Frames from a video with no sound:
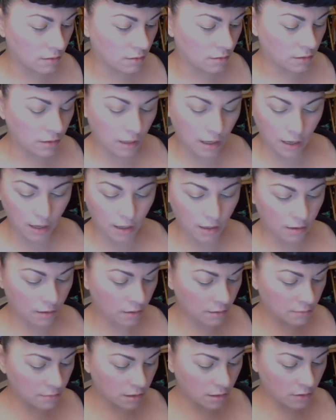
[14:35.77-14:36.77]
Yeah,
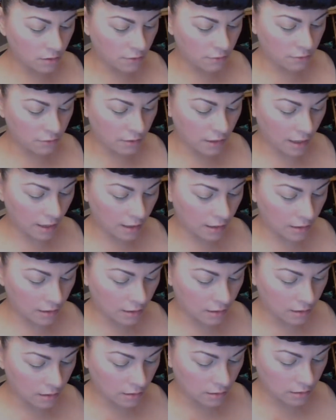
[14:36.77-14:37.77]
I'm gonna go for that.
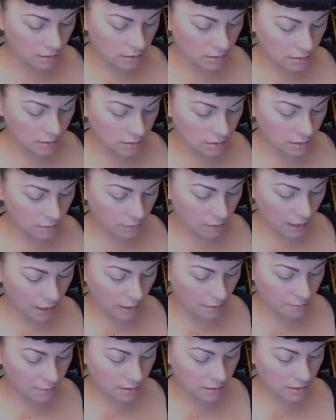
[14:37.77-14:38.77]
Let's see what
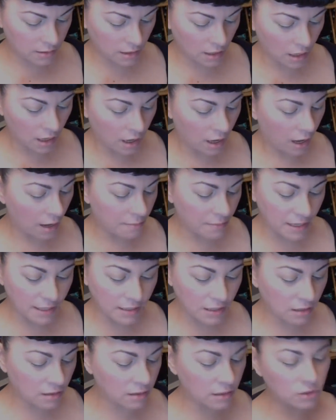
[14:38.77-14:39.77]
happens. I
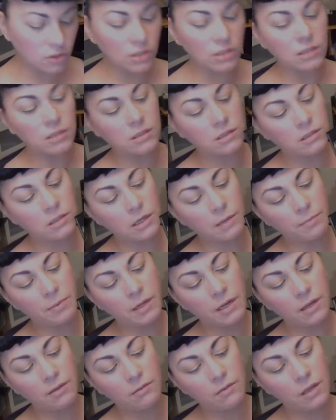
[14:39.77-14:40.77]
basically just dip it
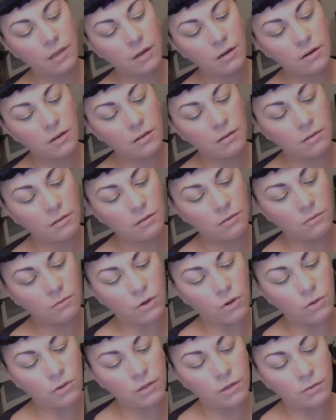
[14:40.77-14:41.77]
in there and
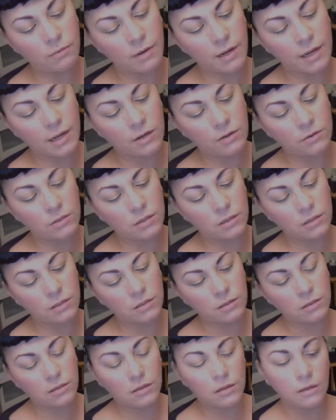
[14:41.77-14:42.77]
roll it around.
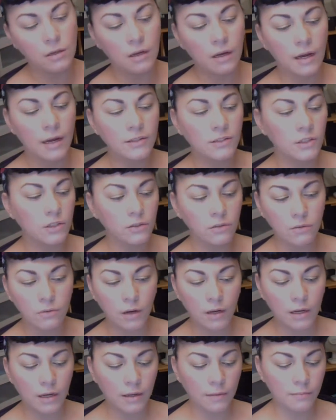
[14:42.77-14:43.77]
I do
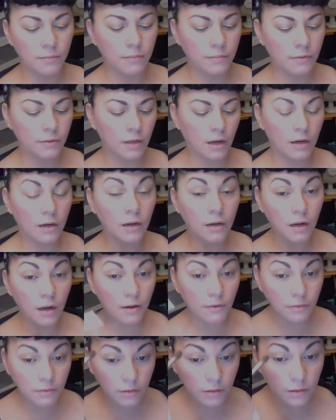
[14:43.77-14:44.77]
knock it
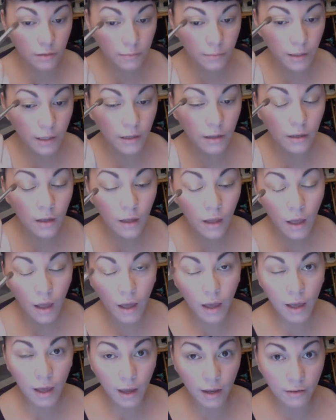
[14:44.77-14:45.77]
off a little bit,
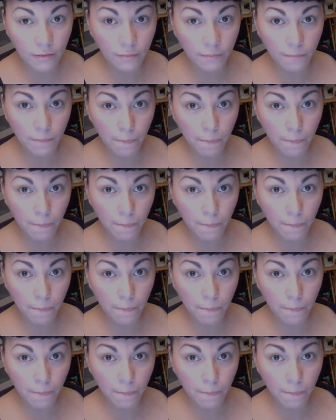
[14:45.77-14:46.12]
and